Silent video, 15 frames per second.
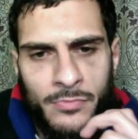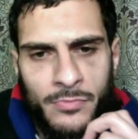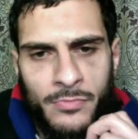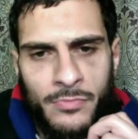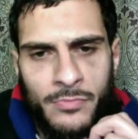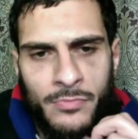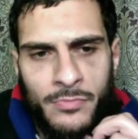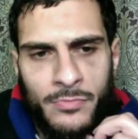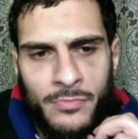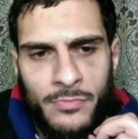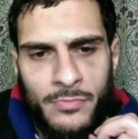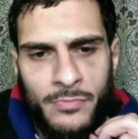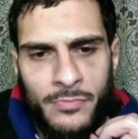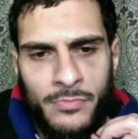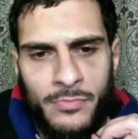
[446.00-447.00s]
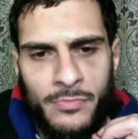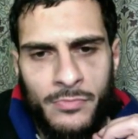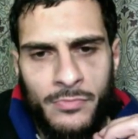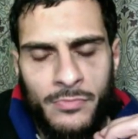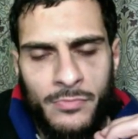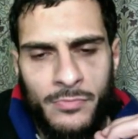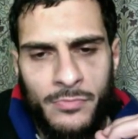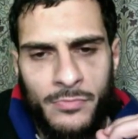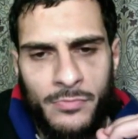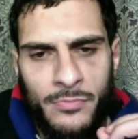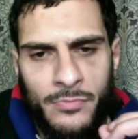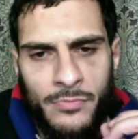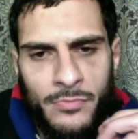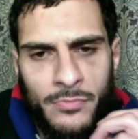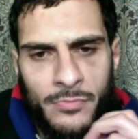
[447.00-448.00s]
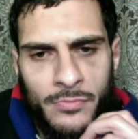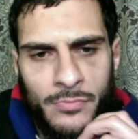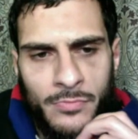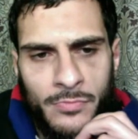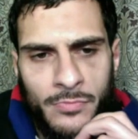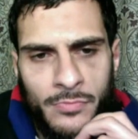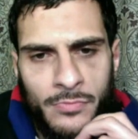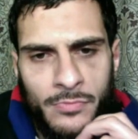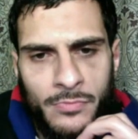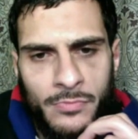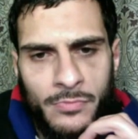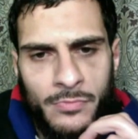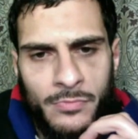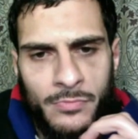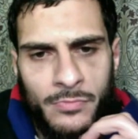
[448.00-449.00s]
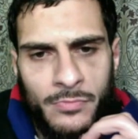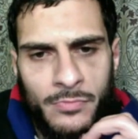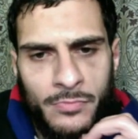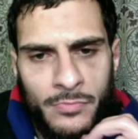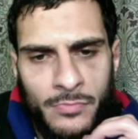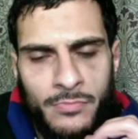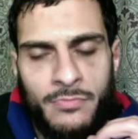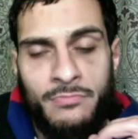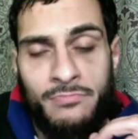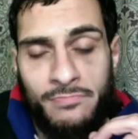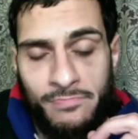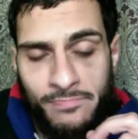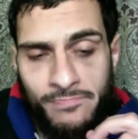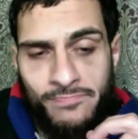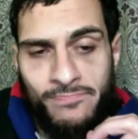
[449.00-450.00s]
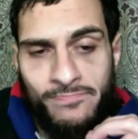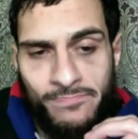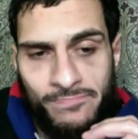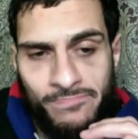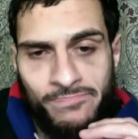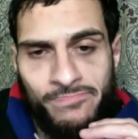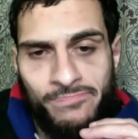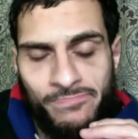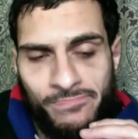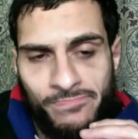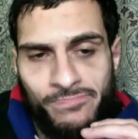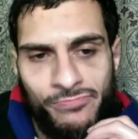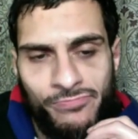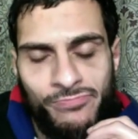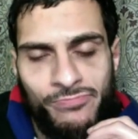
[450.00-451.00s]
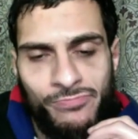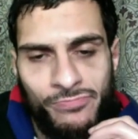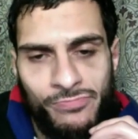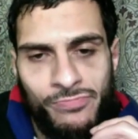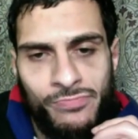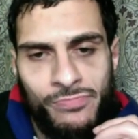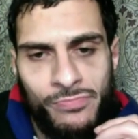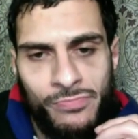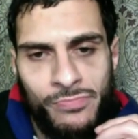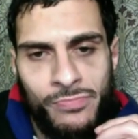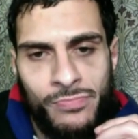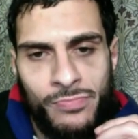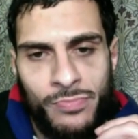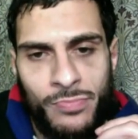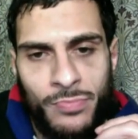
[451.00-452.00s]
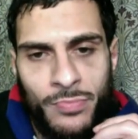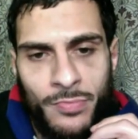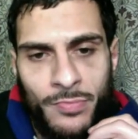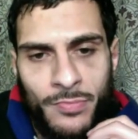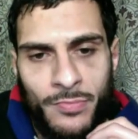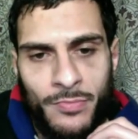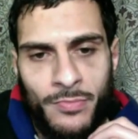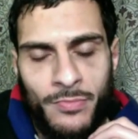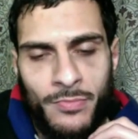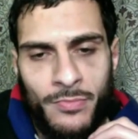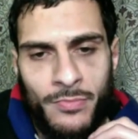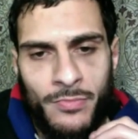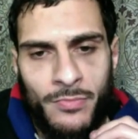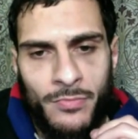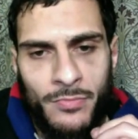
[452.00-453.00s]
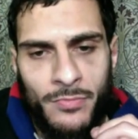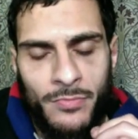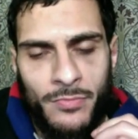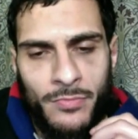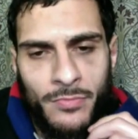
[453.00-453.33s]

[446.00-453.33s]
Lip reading: The person shown says nothing.